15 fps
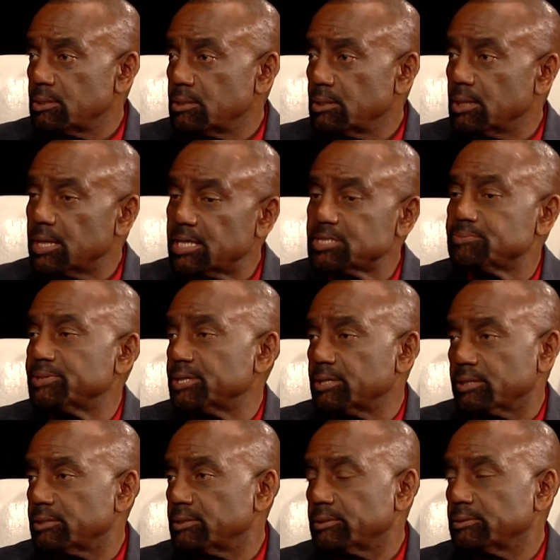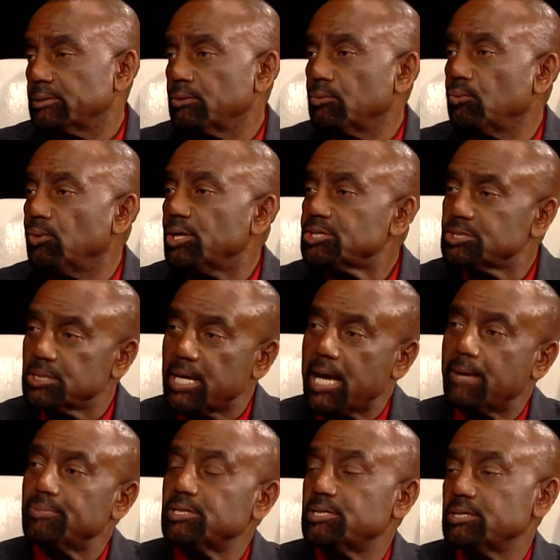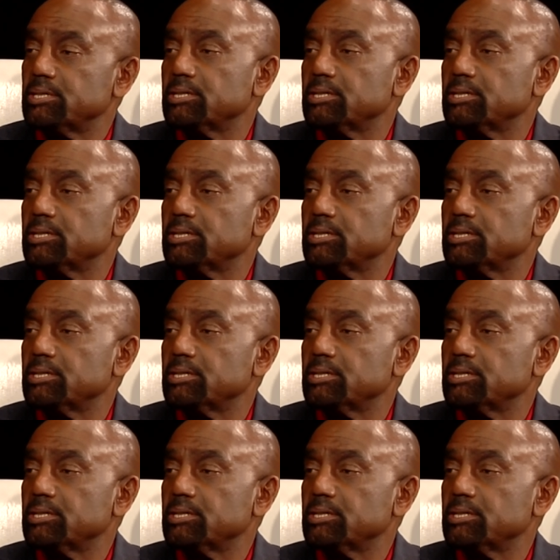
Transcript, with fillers: A lesbian, what should happen to